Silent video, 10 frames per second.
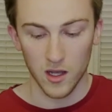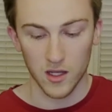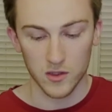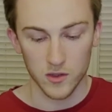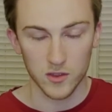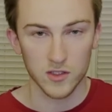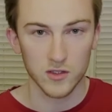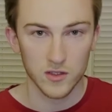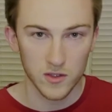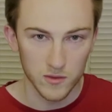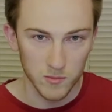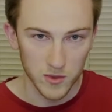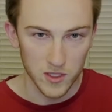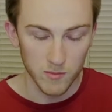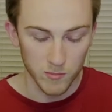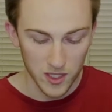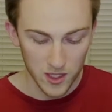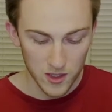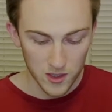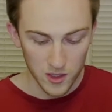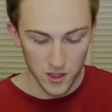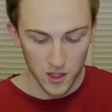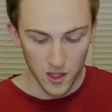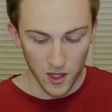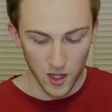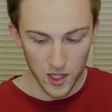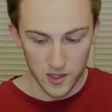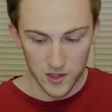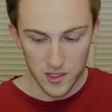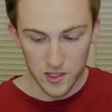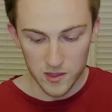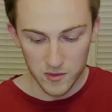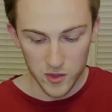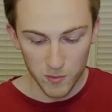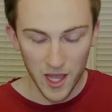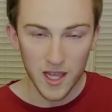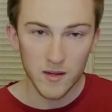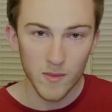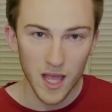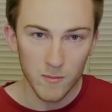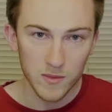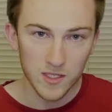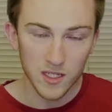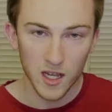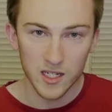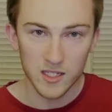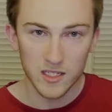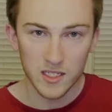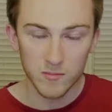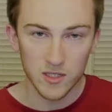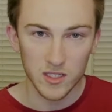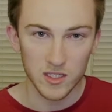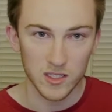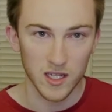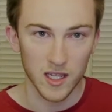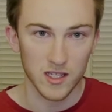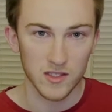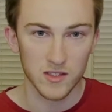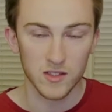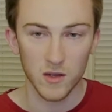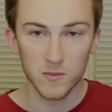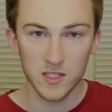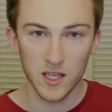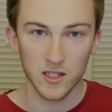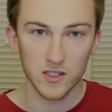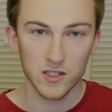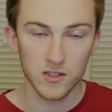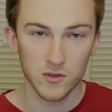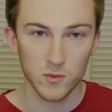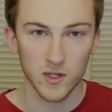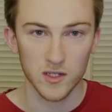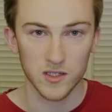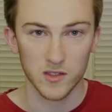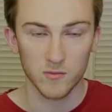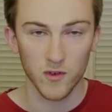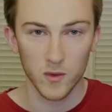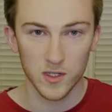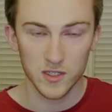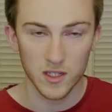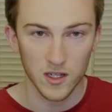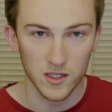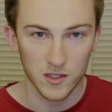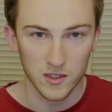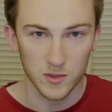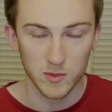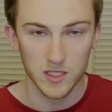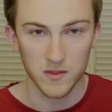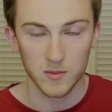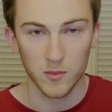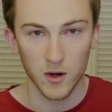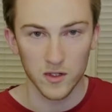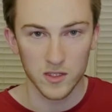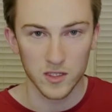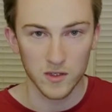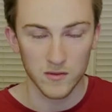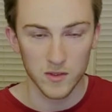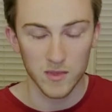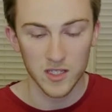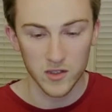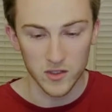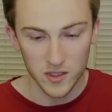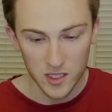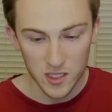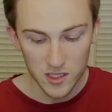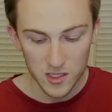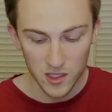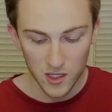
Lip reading: So it's 33% bigger. The Japan map is kind of neat because it has subsections where it's focused on the specific parts of the major cities.